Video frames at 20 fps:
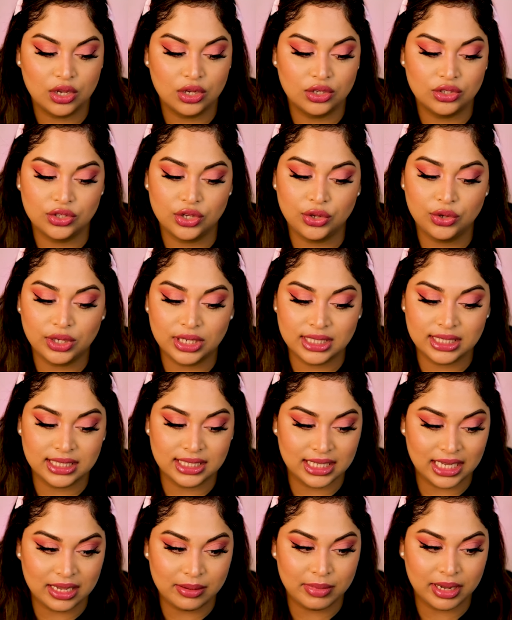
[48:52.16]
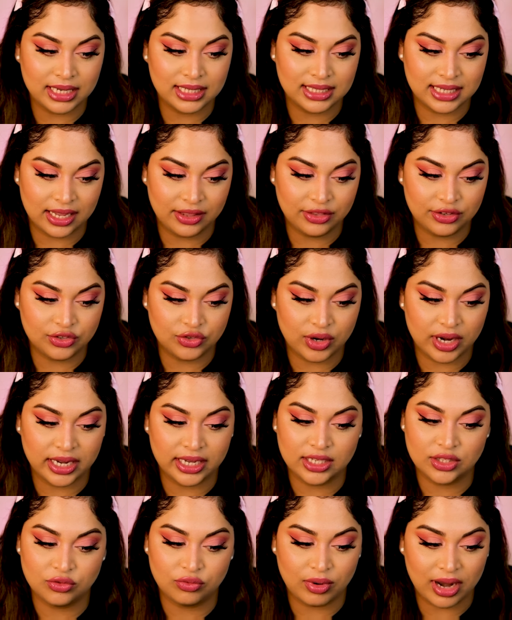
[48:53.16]
So you can see my death strike
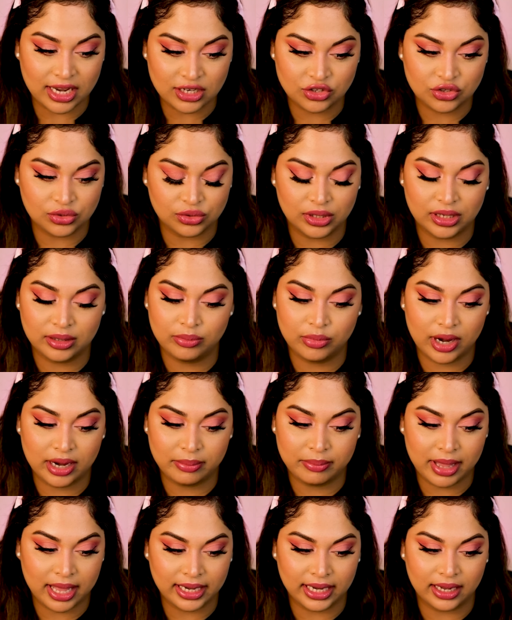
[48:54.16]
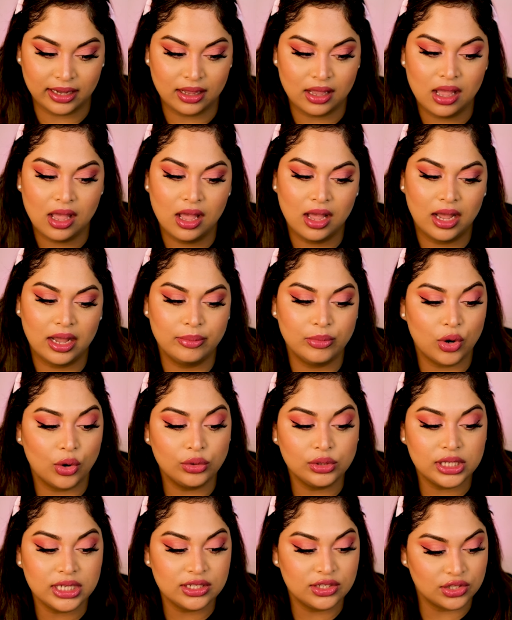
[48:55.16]
is rational and pragmatic. I'm
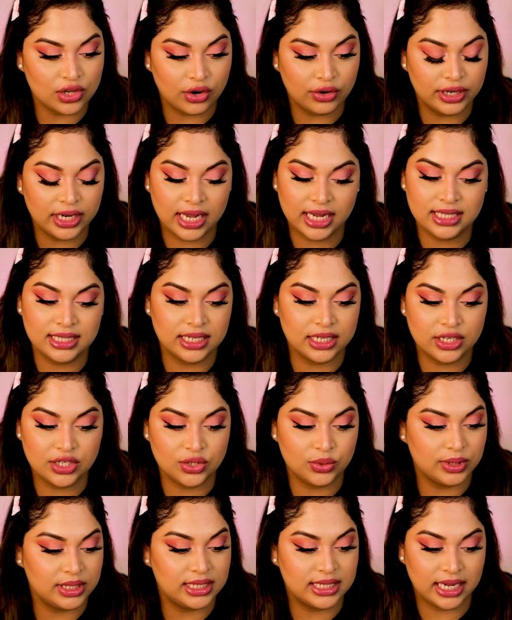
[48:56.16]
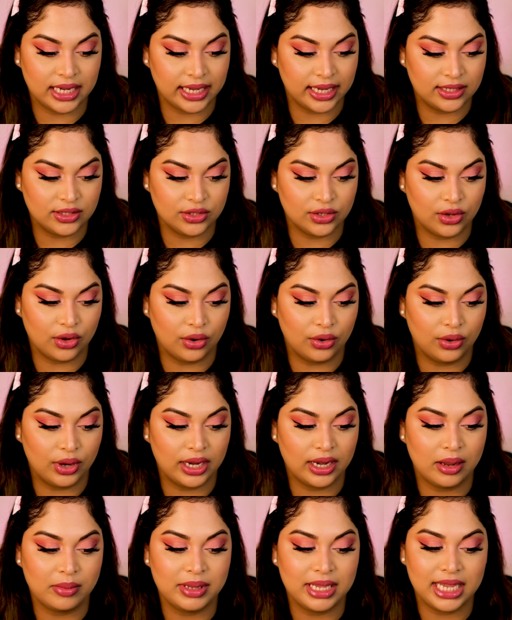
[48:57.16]
only sorry I didn't do it decades ago, and
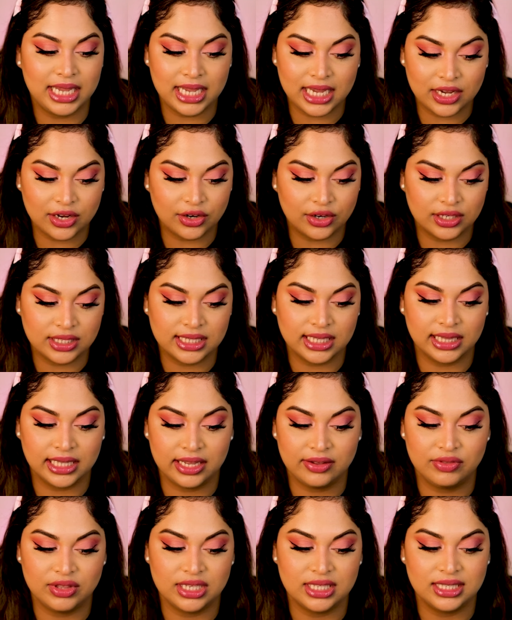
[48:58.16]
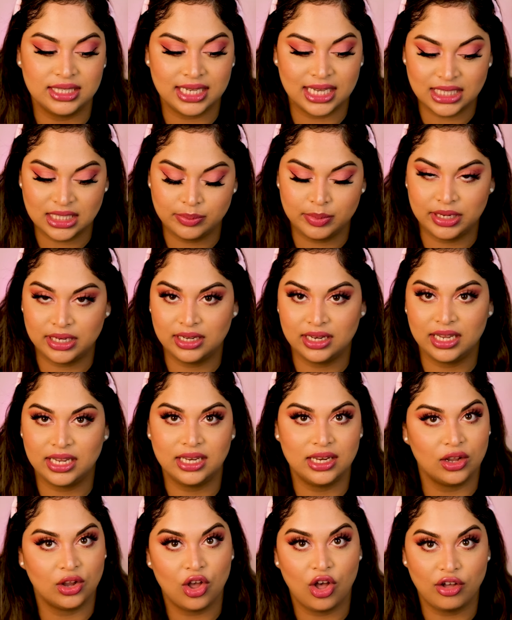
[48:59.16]
I'm eager to leave this cesspit in
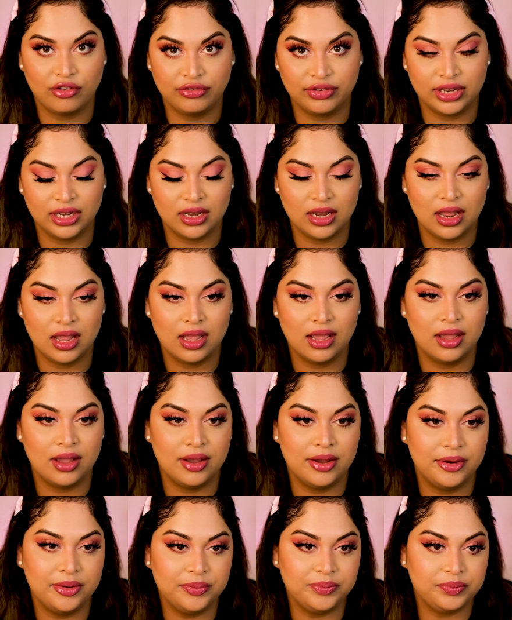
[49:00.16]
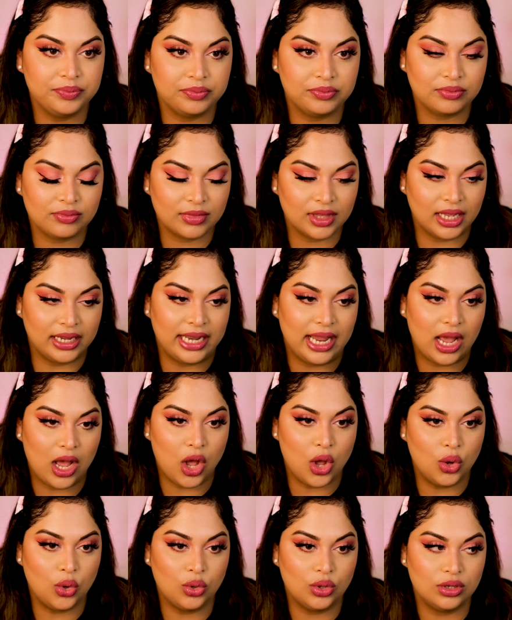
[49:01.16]
a coffin."
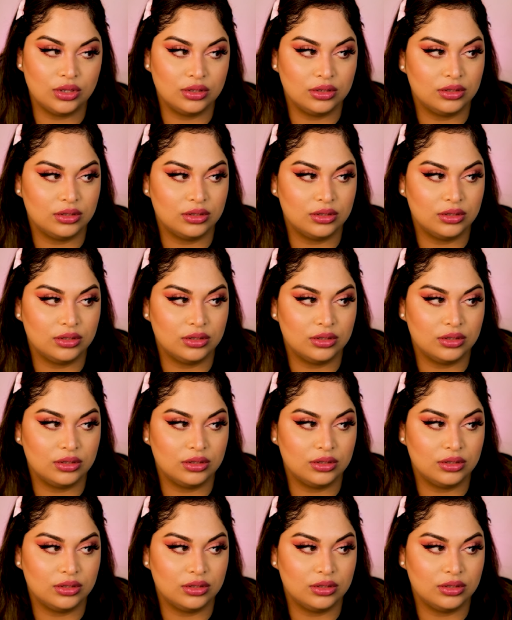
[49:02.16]
Now,